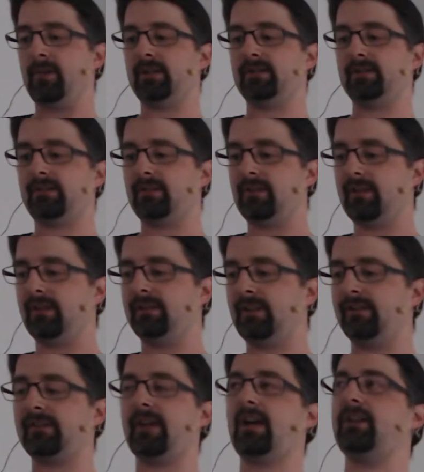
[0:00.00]
but in
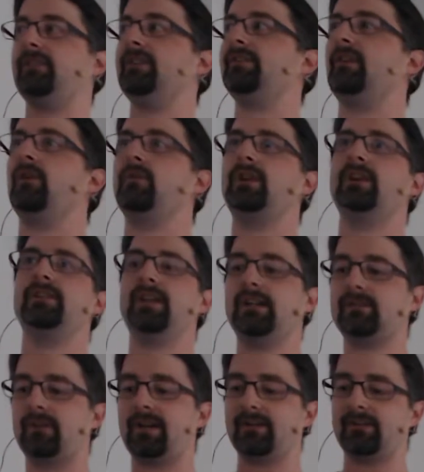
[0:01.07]
this case it's only an
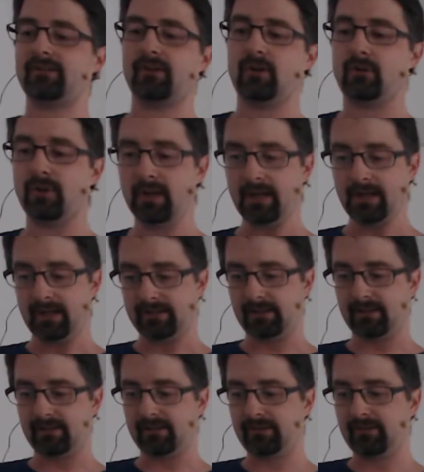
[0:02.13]
address, so
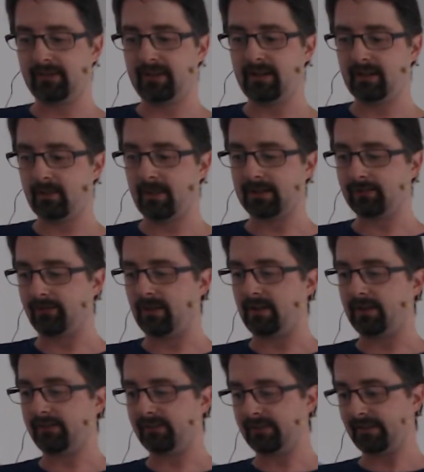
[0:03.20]
this is quite
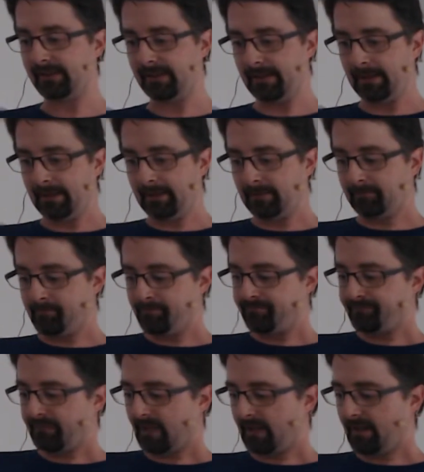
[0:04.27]
fast.
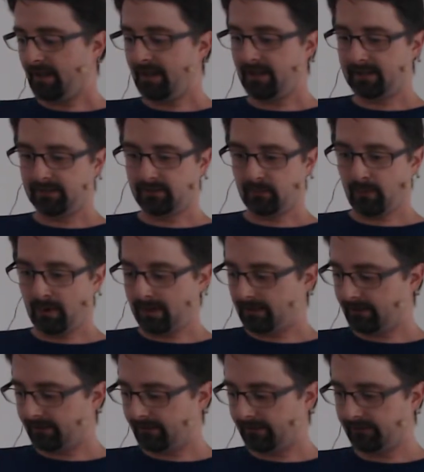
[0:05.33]
And while
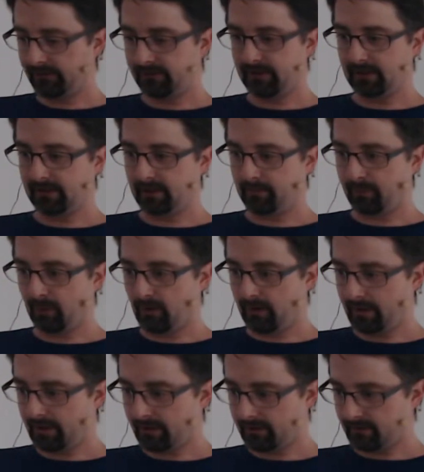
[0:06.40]
this is still
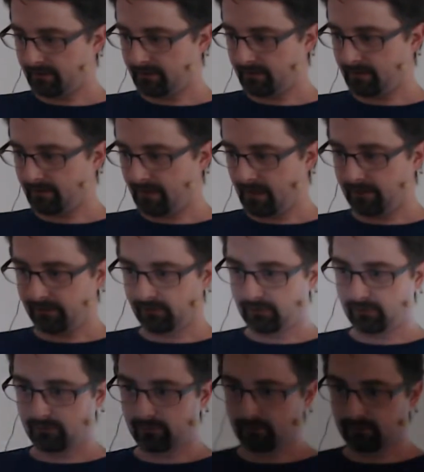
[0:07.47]
deploying, I
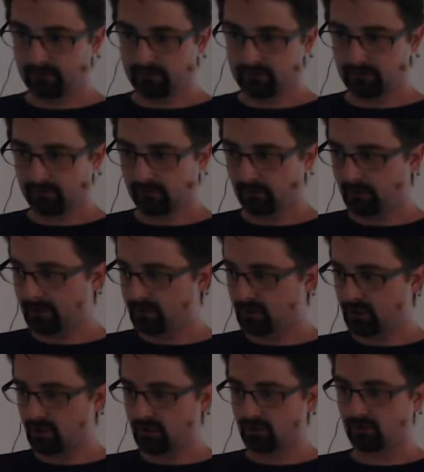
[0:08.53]

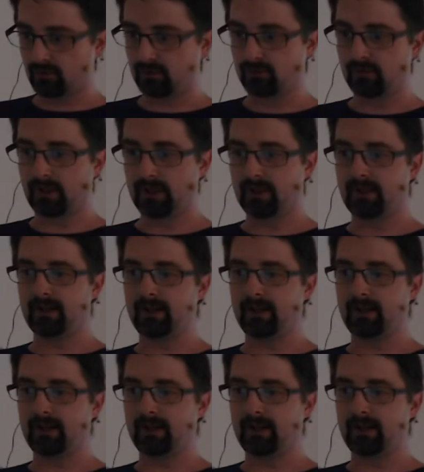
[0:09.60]
switch to